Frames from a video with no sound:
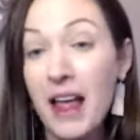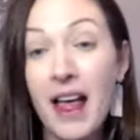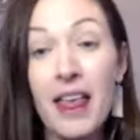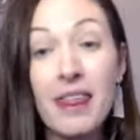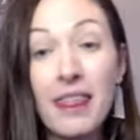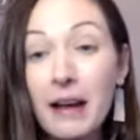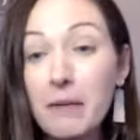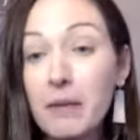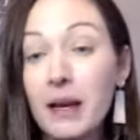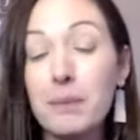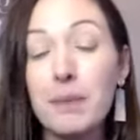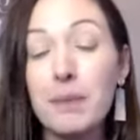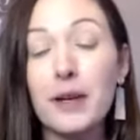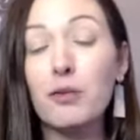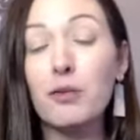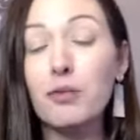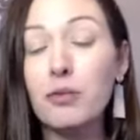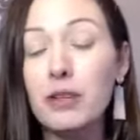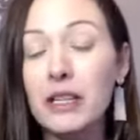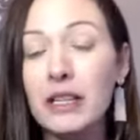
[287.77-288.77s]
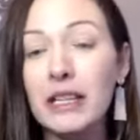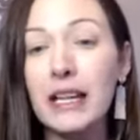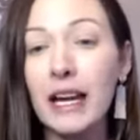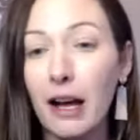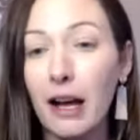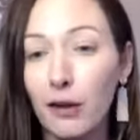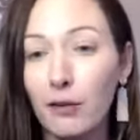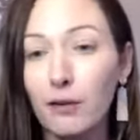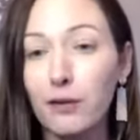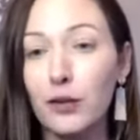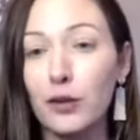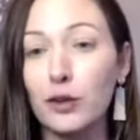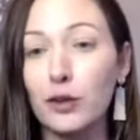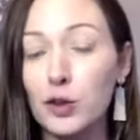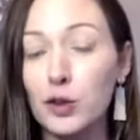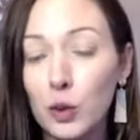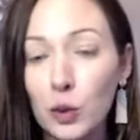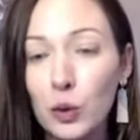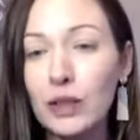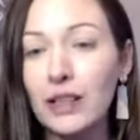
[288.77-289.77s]
that might be a really helpful
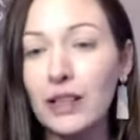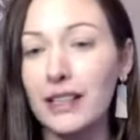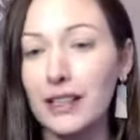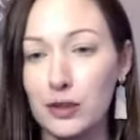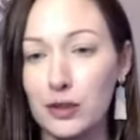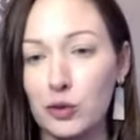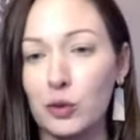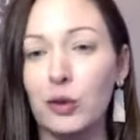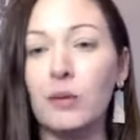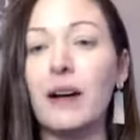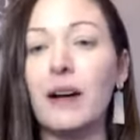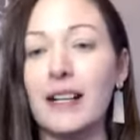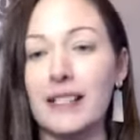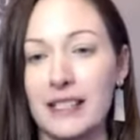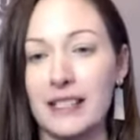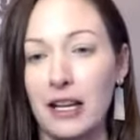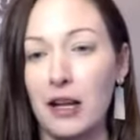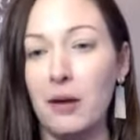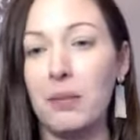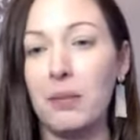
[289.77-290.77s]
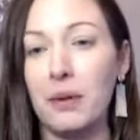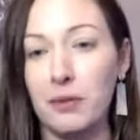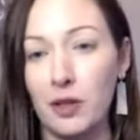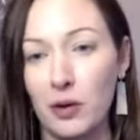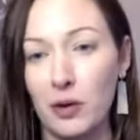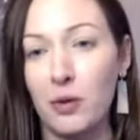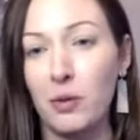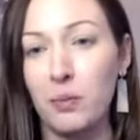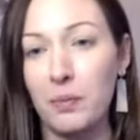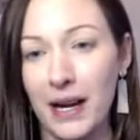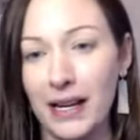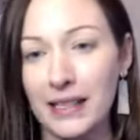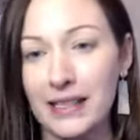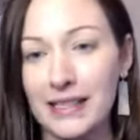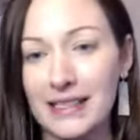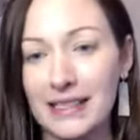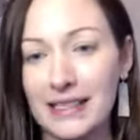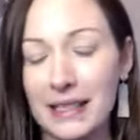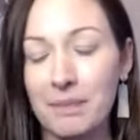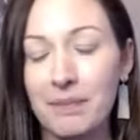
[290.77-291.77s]
tool in the toolbox to help him go back to
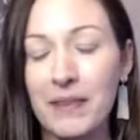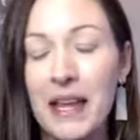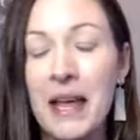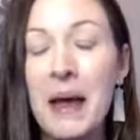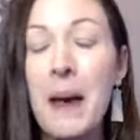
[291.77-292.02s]
sleep.